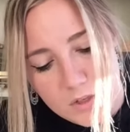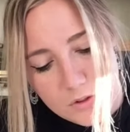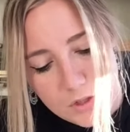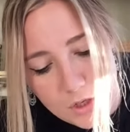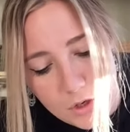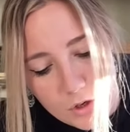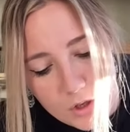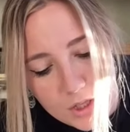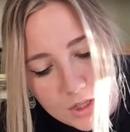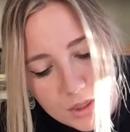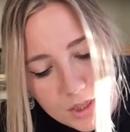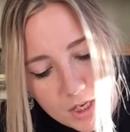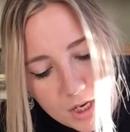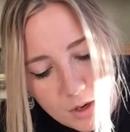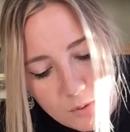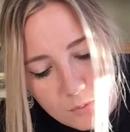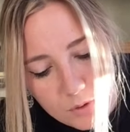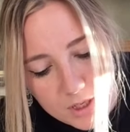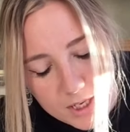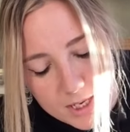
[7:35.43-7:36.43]
The only thing I
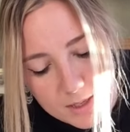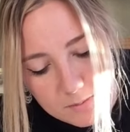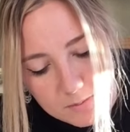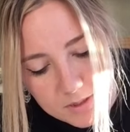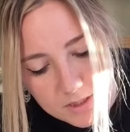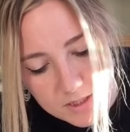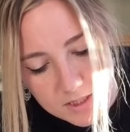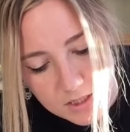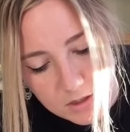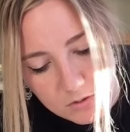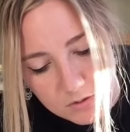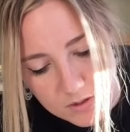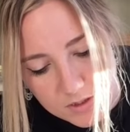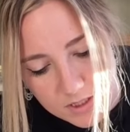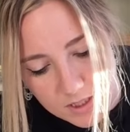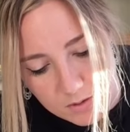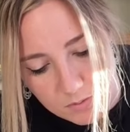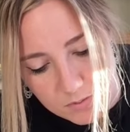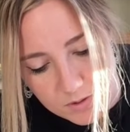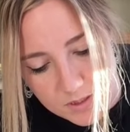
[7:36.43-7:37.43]
would keep to
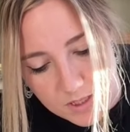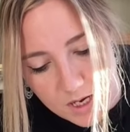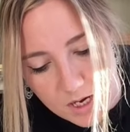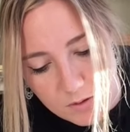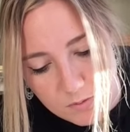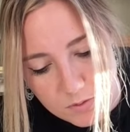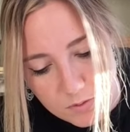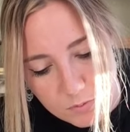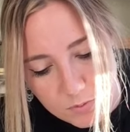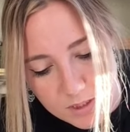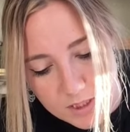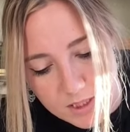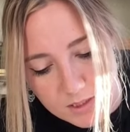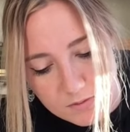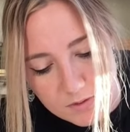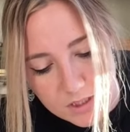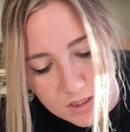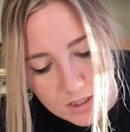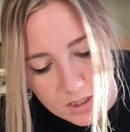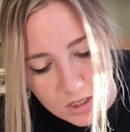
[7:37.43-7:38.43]
secrecy was that I was
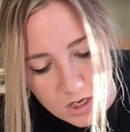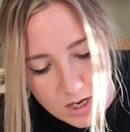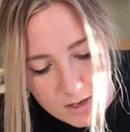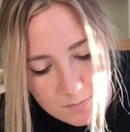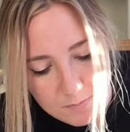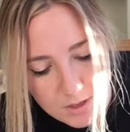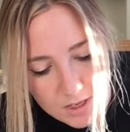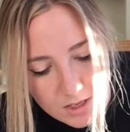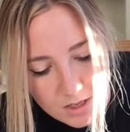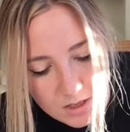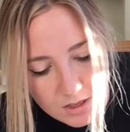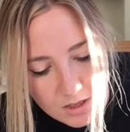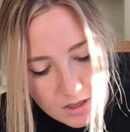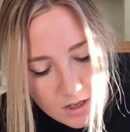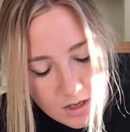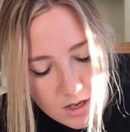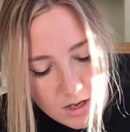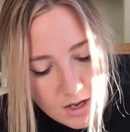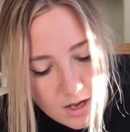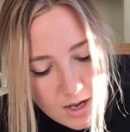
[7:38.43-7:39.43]
reliving the nightmare.
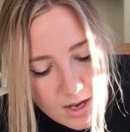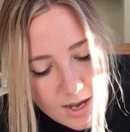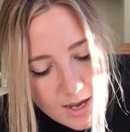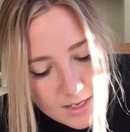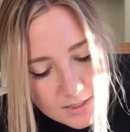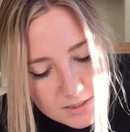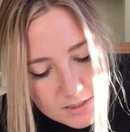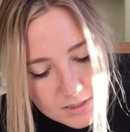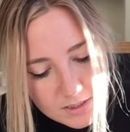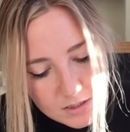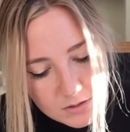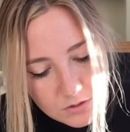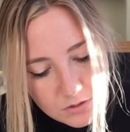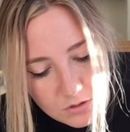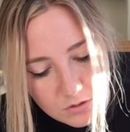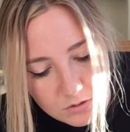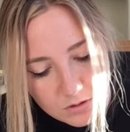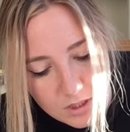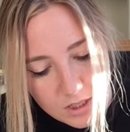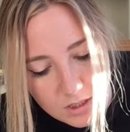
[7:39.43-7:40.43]
I had to tell
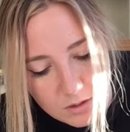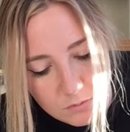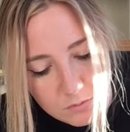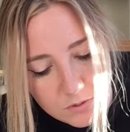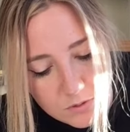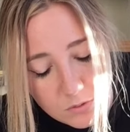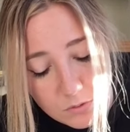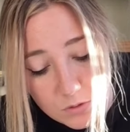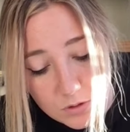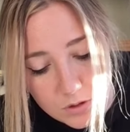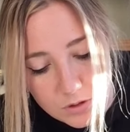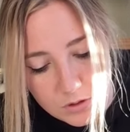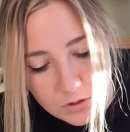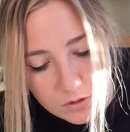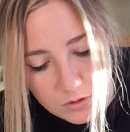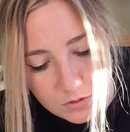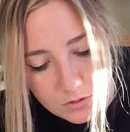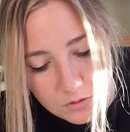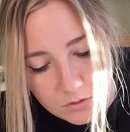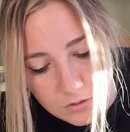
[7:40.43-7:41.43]
Doc that it was all
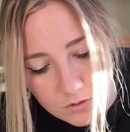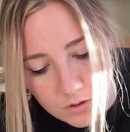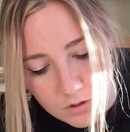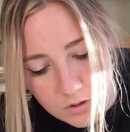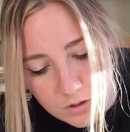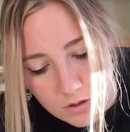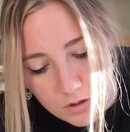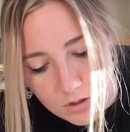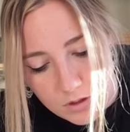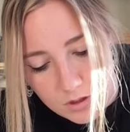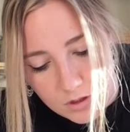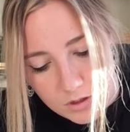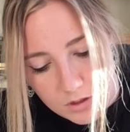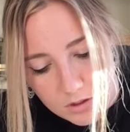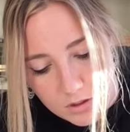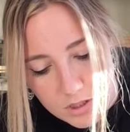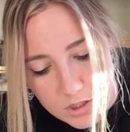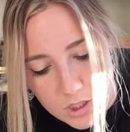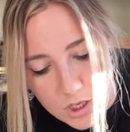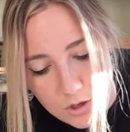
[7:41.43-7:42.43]
anew.
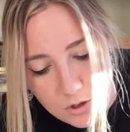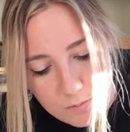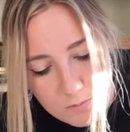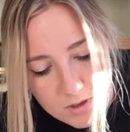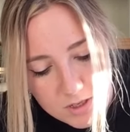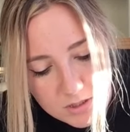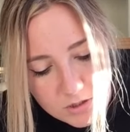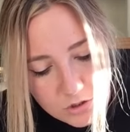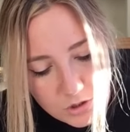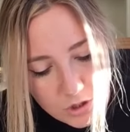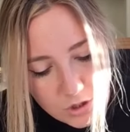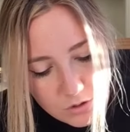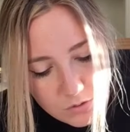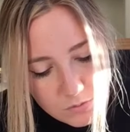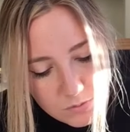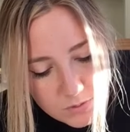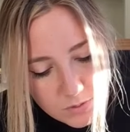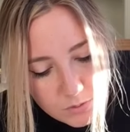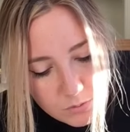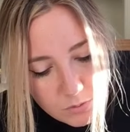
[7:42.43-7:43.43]
The Shadow Mind journal
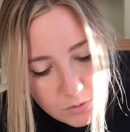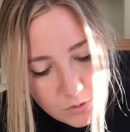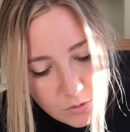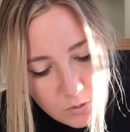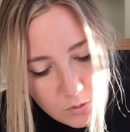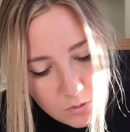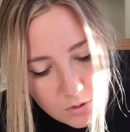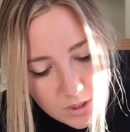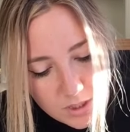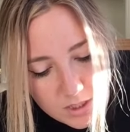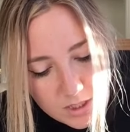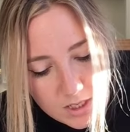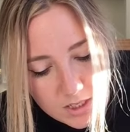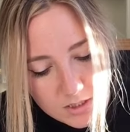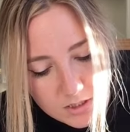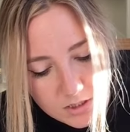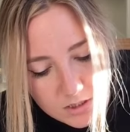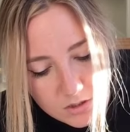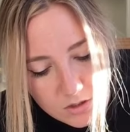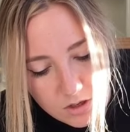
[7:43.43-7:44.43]
was the recording and
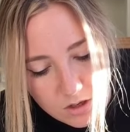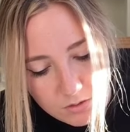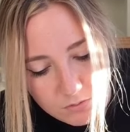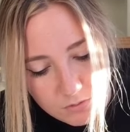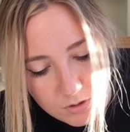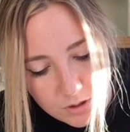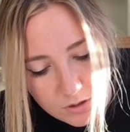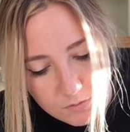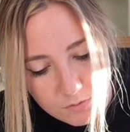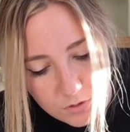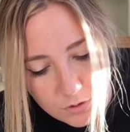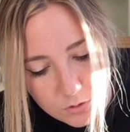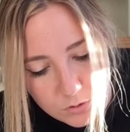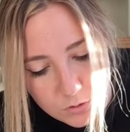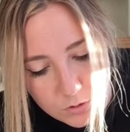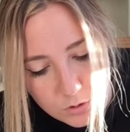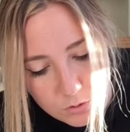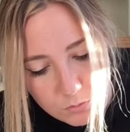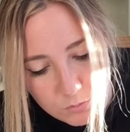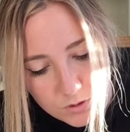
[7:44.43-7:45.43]
deciphering of
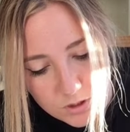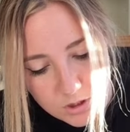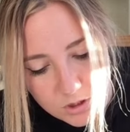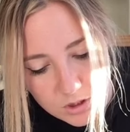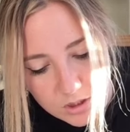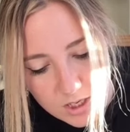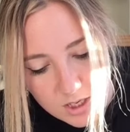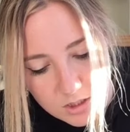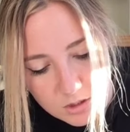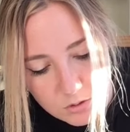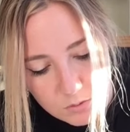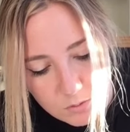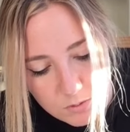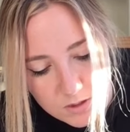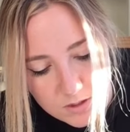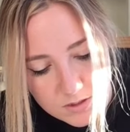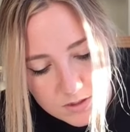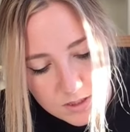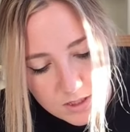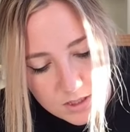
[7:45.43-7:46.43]
those who reached out to
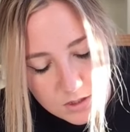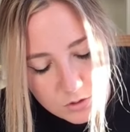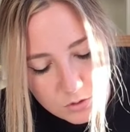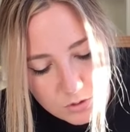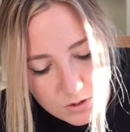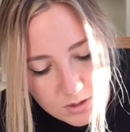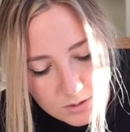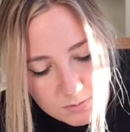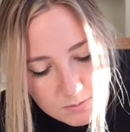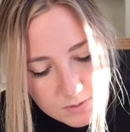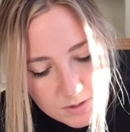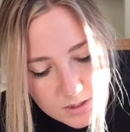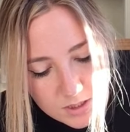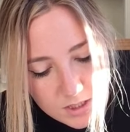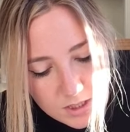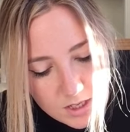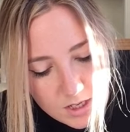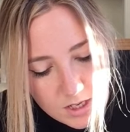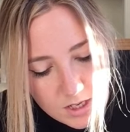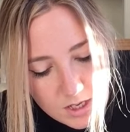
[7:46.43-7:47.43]
us in our dreams.
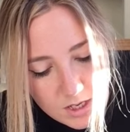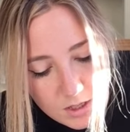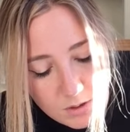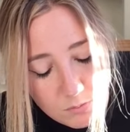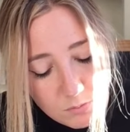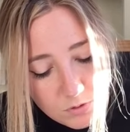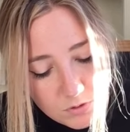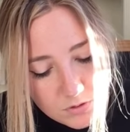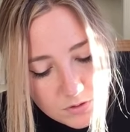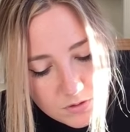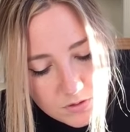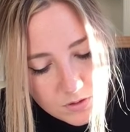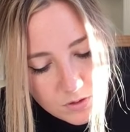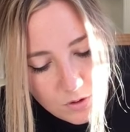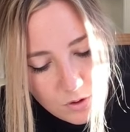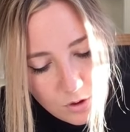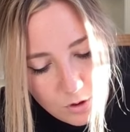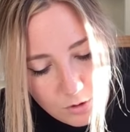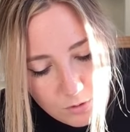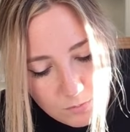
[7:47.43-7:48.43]
It was in
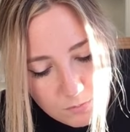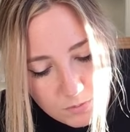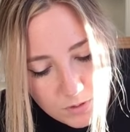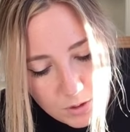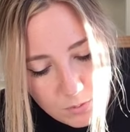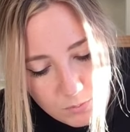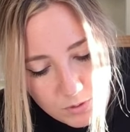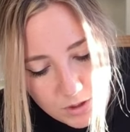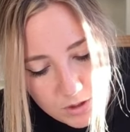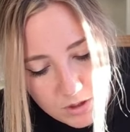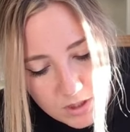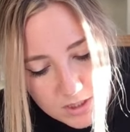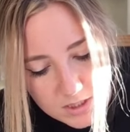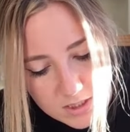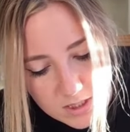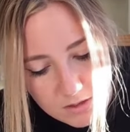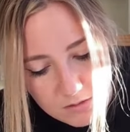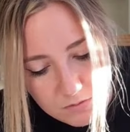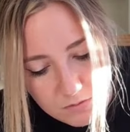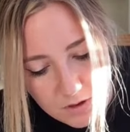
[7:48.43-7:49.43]
hope that we could
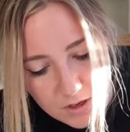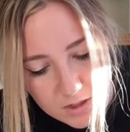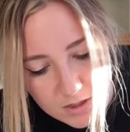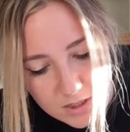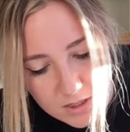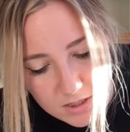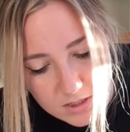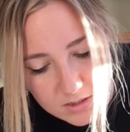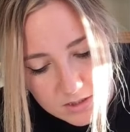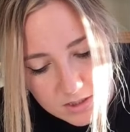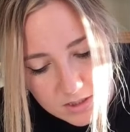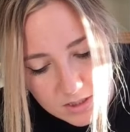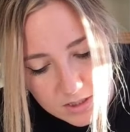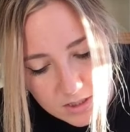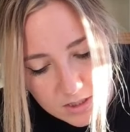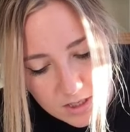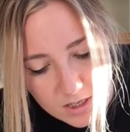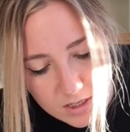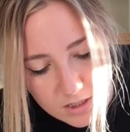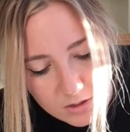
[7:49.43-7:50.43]
identify the
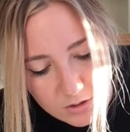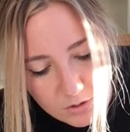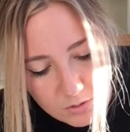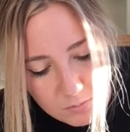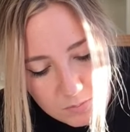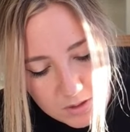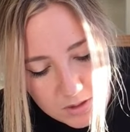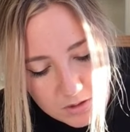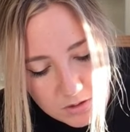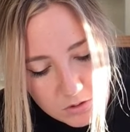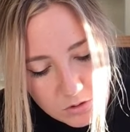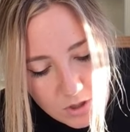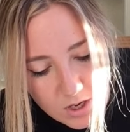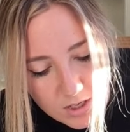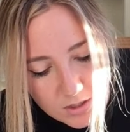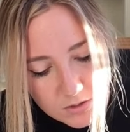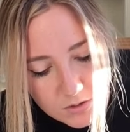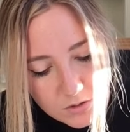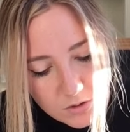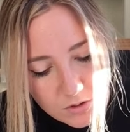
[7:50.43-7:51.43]
entity and it could be
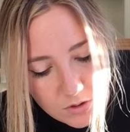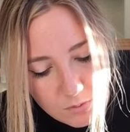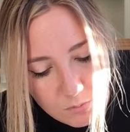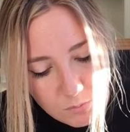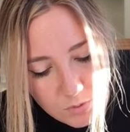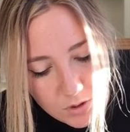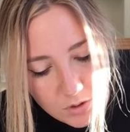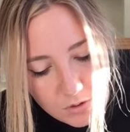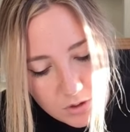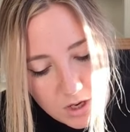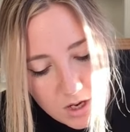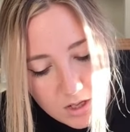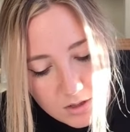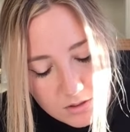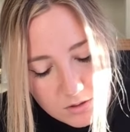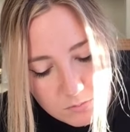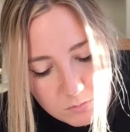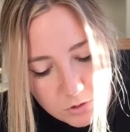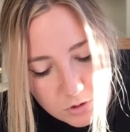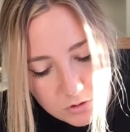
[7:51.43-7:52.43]
tracked so then we could hunt
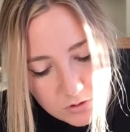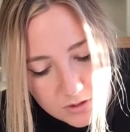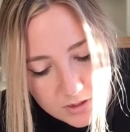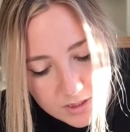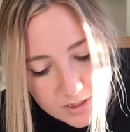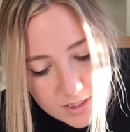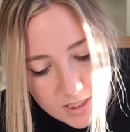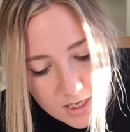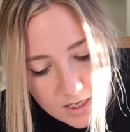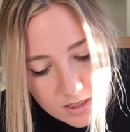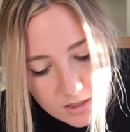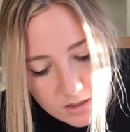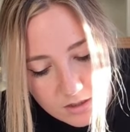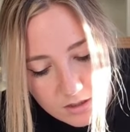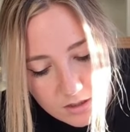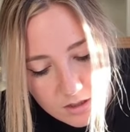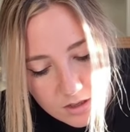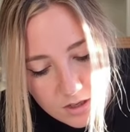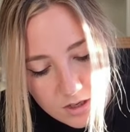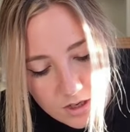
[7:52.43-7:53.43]
them during the day.
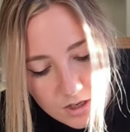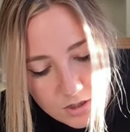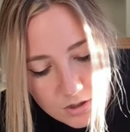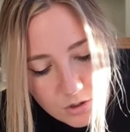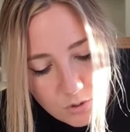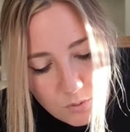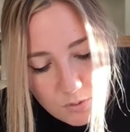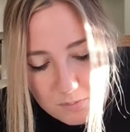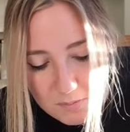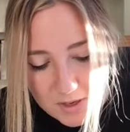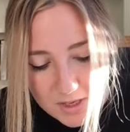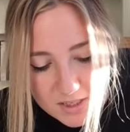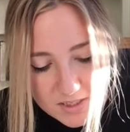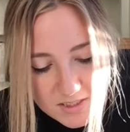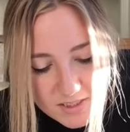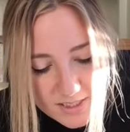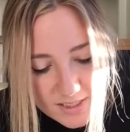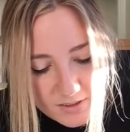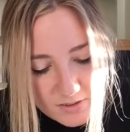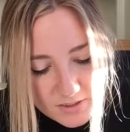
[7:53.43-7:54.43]
There were many
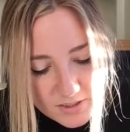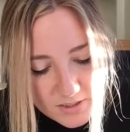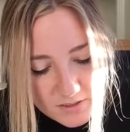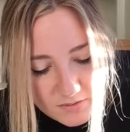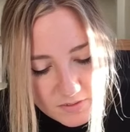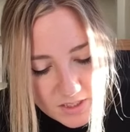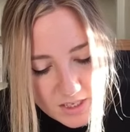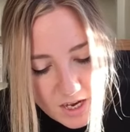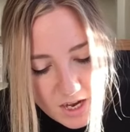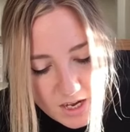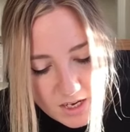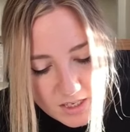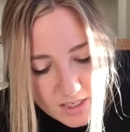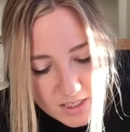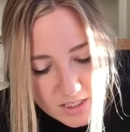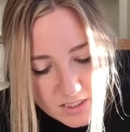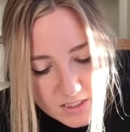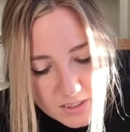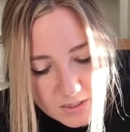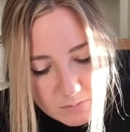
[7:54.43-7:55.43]
secrets of the
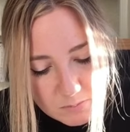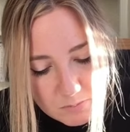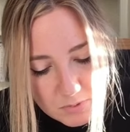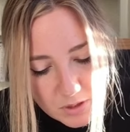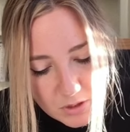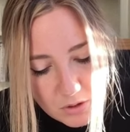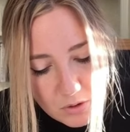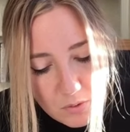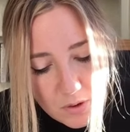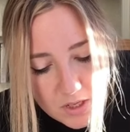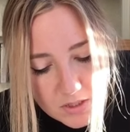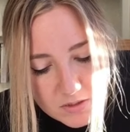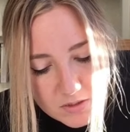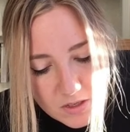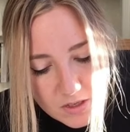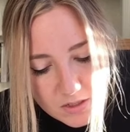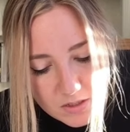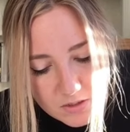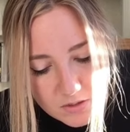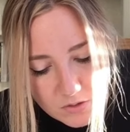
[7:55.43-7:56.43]
Guardians, but no
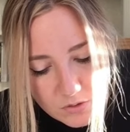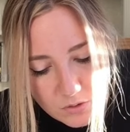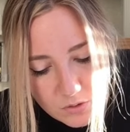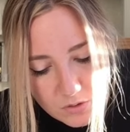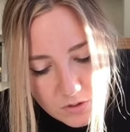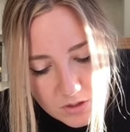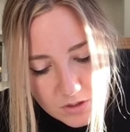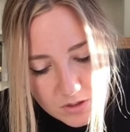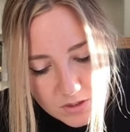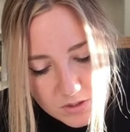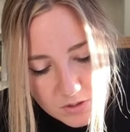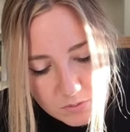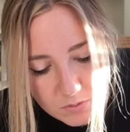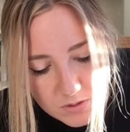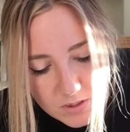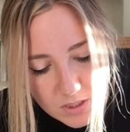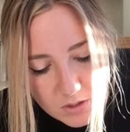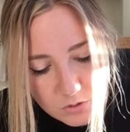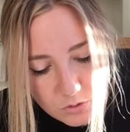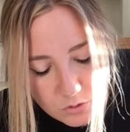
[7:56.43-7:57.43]
outsiders knew that this was
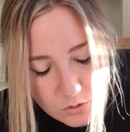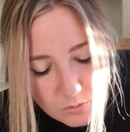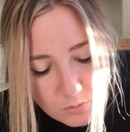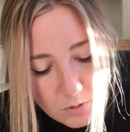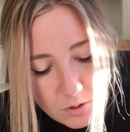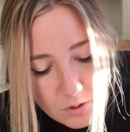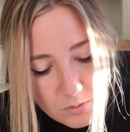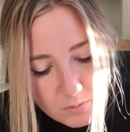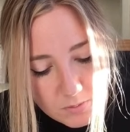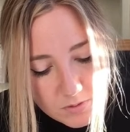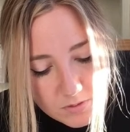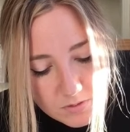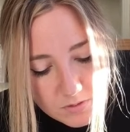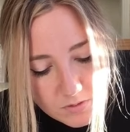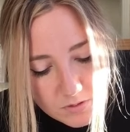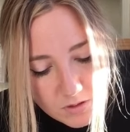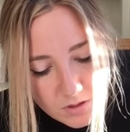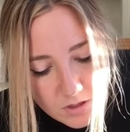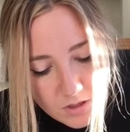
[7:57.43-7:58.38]
our true purpose.